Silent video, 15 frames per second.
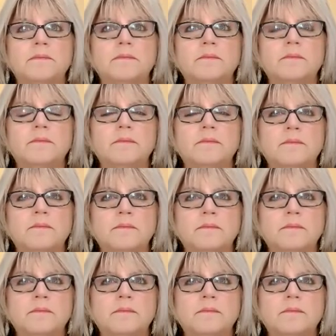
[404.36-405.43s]

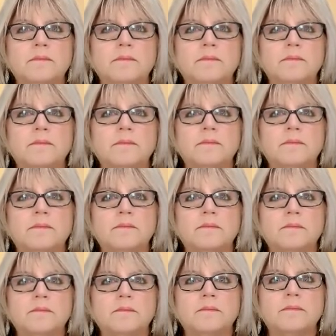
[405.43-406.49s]

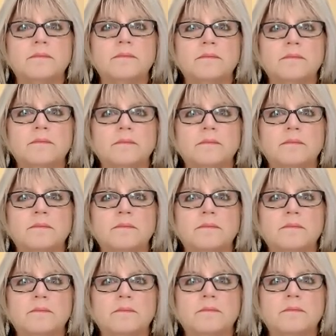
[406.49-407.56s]

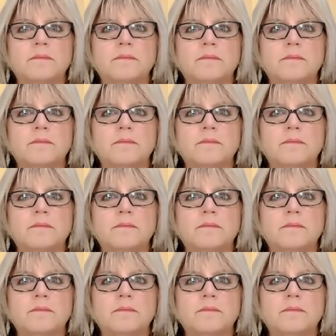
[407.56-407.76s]
(silent)